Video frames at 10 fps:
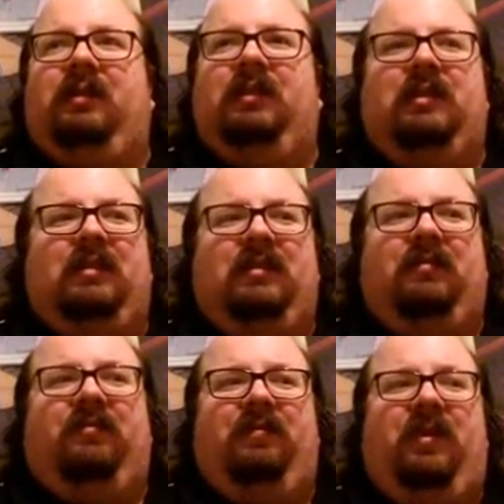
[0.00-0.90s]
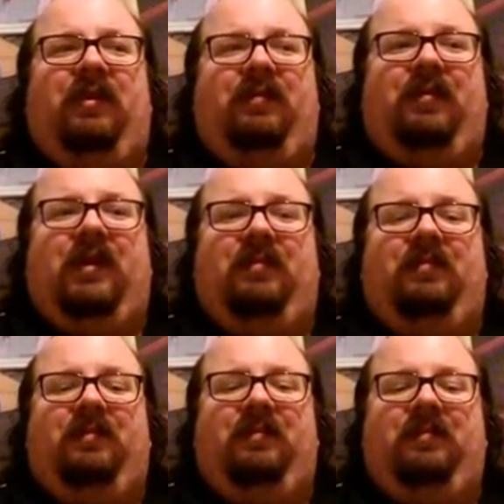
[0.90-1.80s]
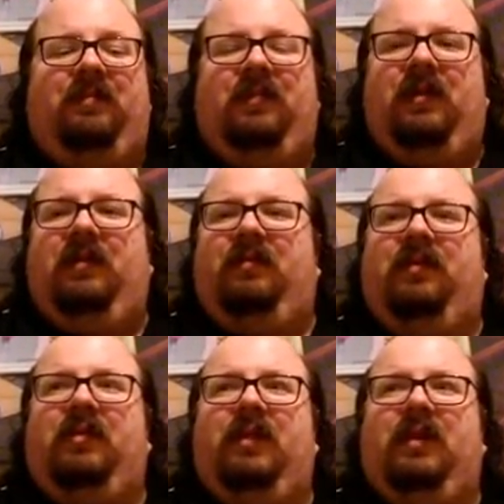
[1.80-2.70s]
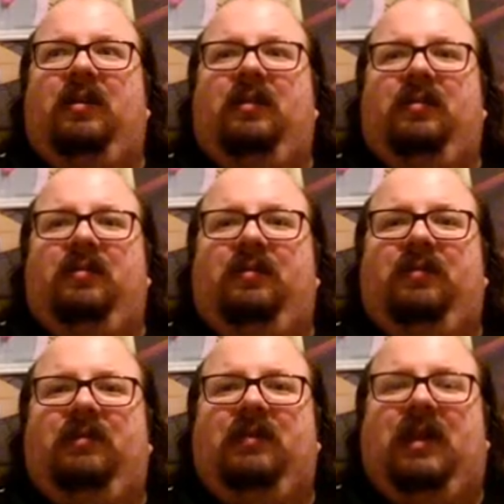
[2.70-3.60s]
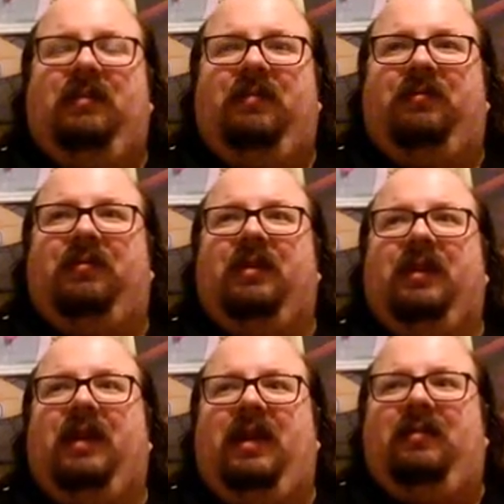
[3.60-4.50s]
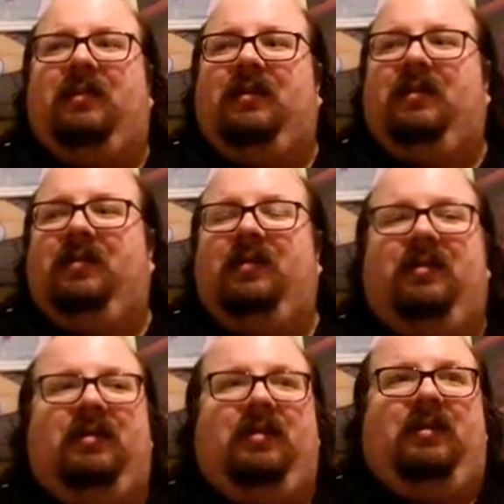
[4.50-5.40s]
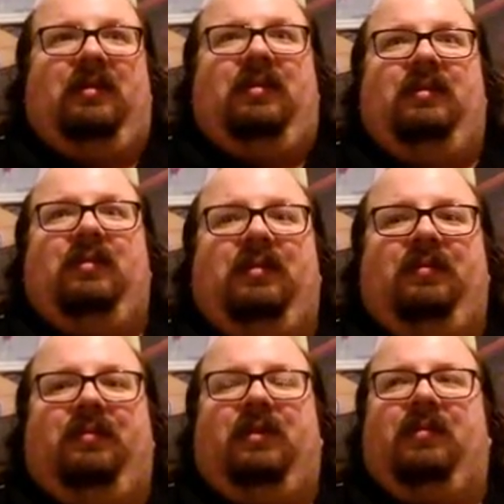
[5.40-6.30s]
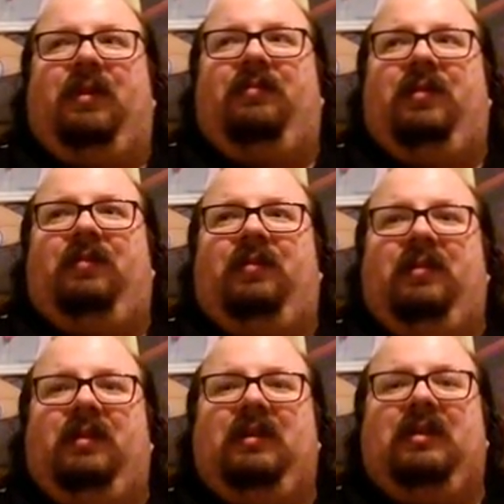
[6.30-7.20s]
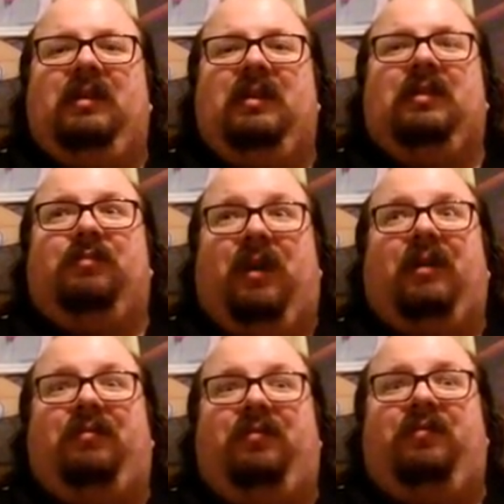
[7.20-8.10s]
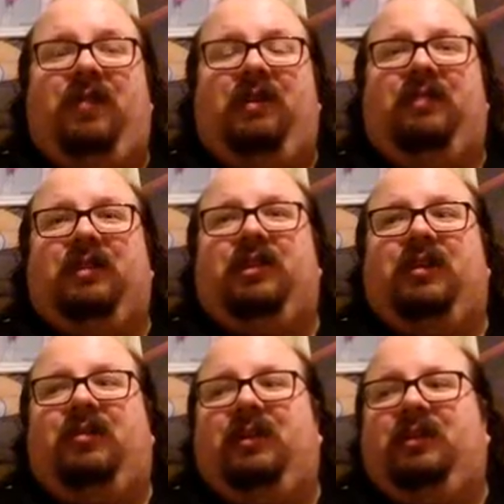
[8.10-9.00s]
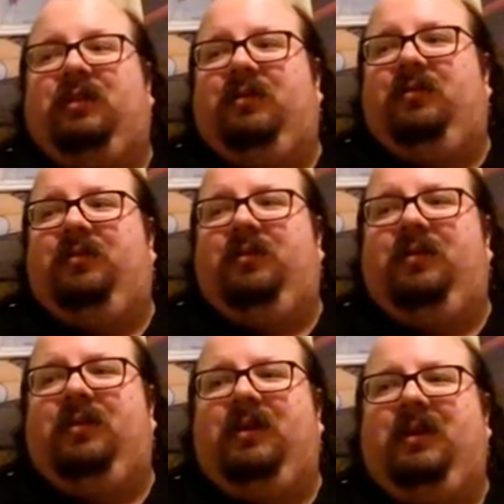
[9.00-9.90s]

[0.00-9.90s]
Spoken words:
just has a very fun time of the game, and one of my favorite. It is my favorite generation.